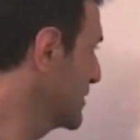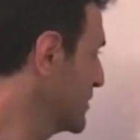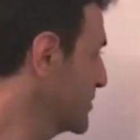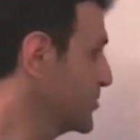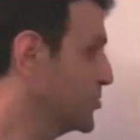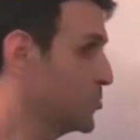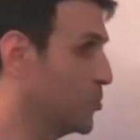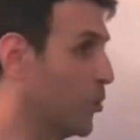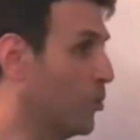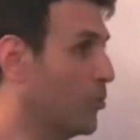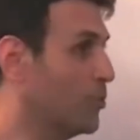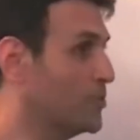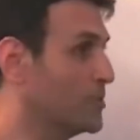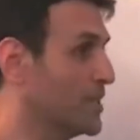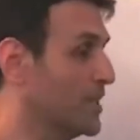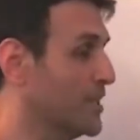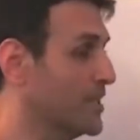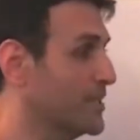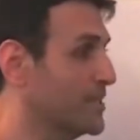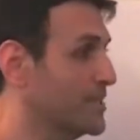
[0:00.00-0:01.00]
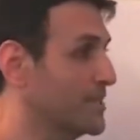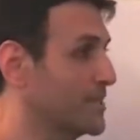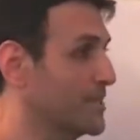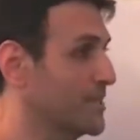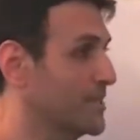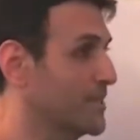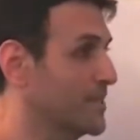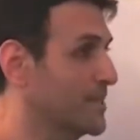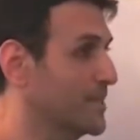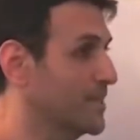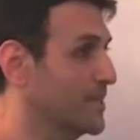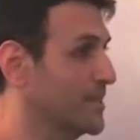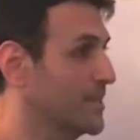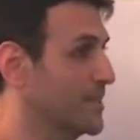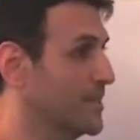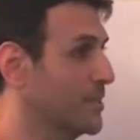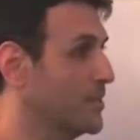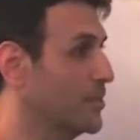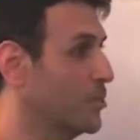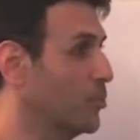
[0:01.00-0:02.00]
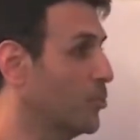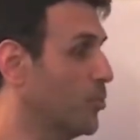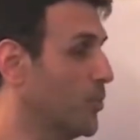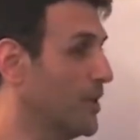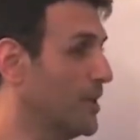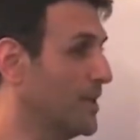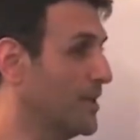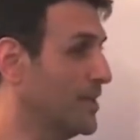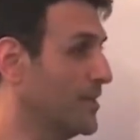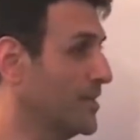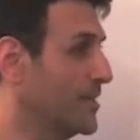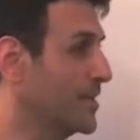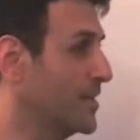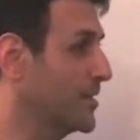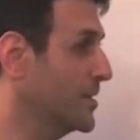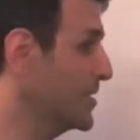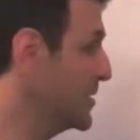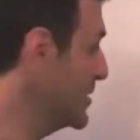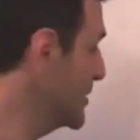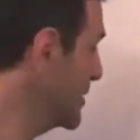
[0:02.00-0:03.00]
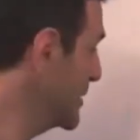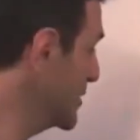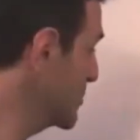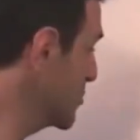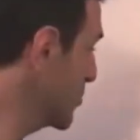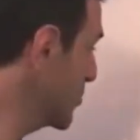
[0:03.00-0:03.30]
shows us the way and